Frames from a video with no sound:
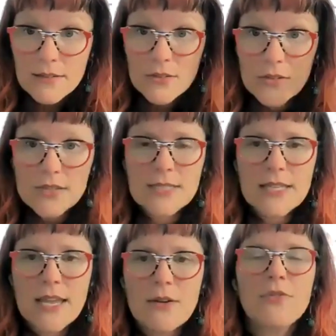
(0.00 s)
You could
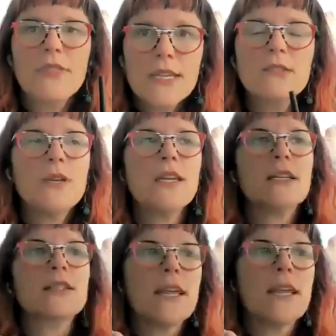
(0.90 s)
say this
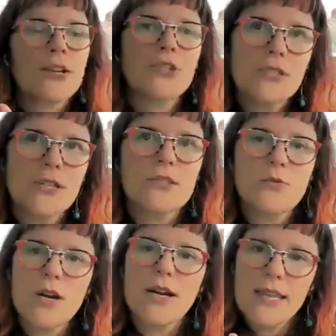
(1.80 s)
week it actually does work.